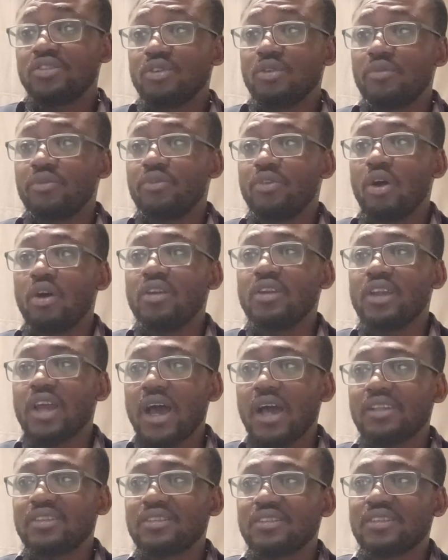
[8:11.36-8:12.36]
you've done
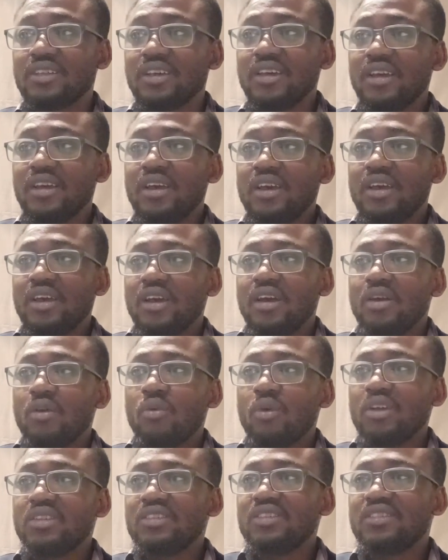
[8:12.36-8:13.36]
that,
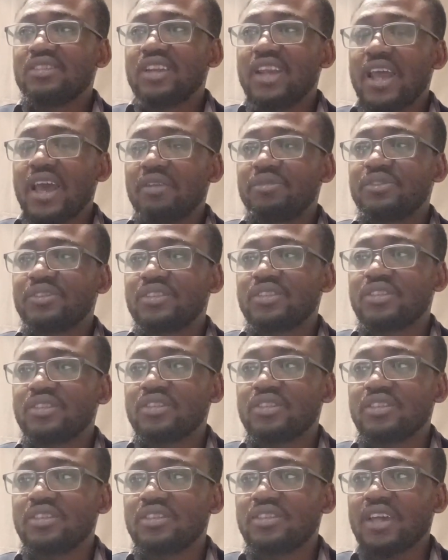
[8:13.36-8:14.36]
what is left
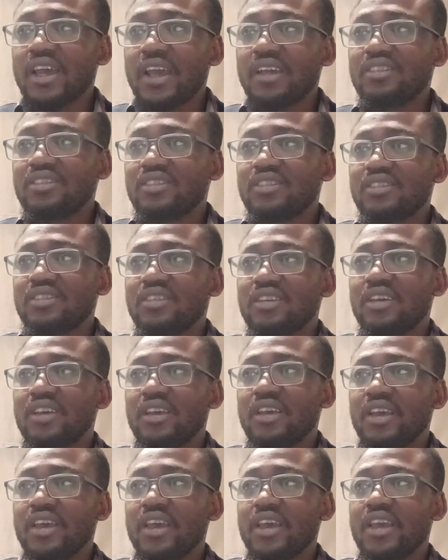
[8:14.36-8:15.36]
to test
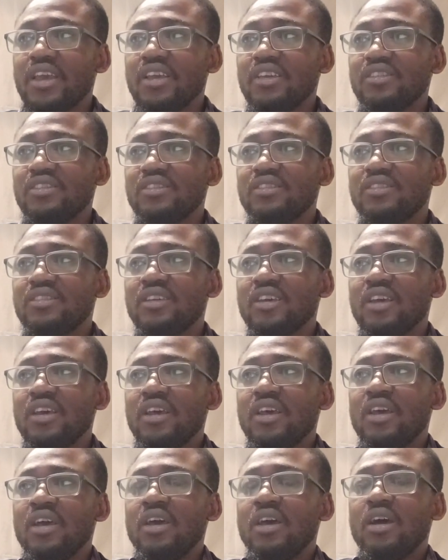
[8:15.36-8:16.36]
is
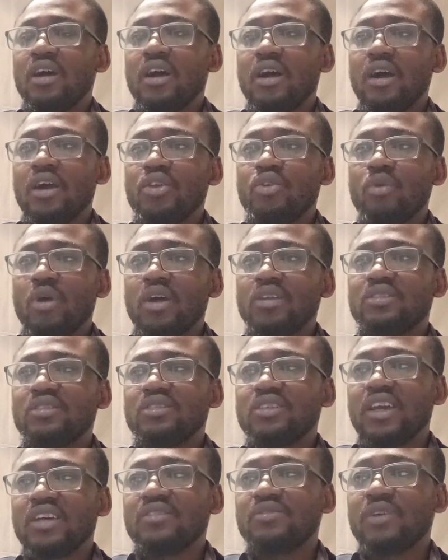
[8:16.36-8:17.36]
you want to
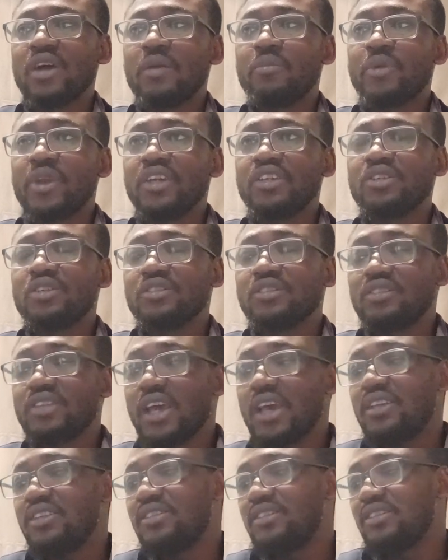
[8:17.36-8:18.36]
test vibration
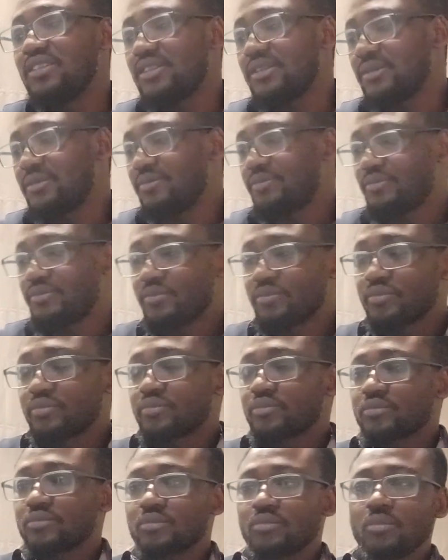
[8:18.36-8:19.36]
sense.
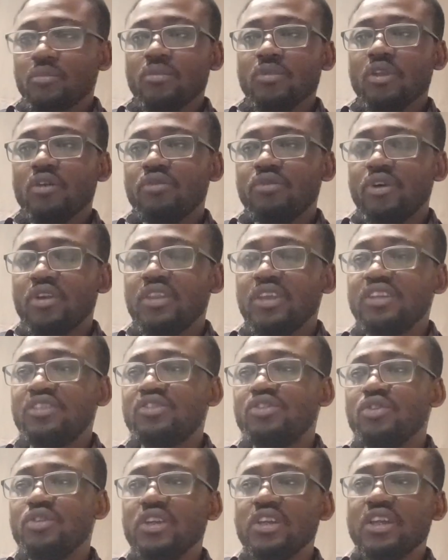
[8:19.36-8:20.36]
For
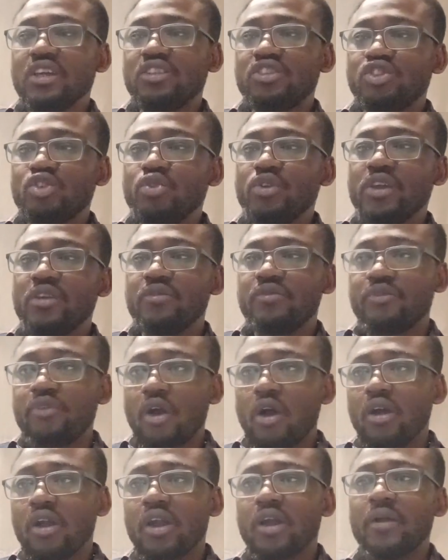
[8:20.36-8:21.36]
this, you need a tuning
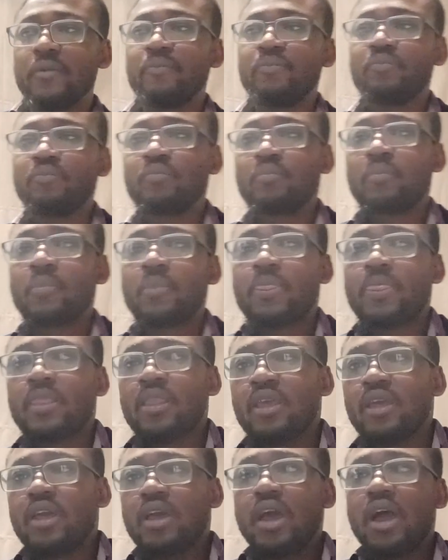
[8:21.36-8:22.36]
fork,
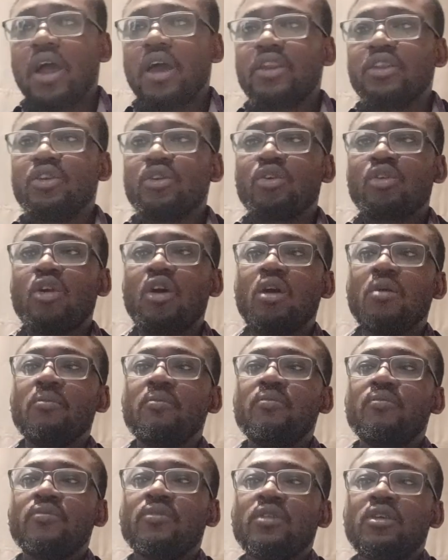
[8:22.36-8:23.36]
and you
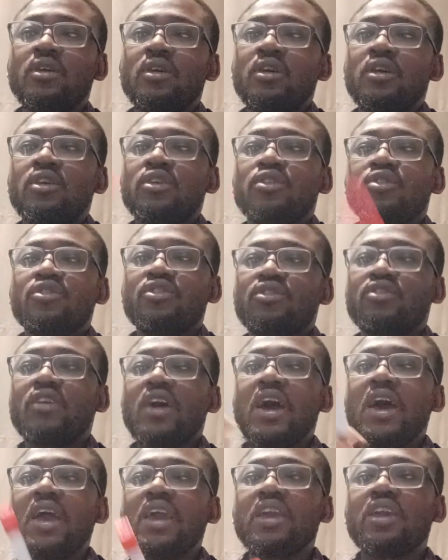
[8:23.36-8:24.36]
come, you
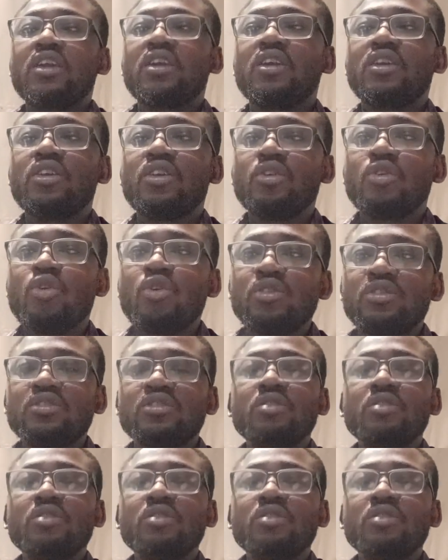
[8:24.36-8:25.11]
strike, you go to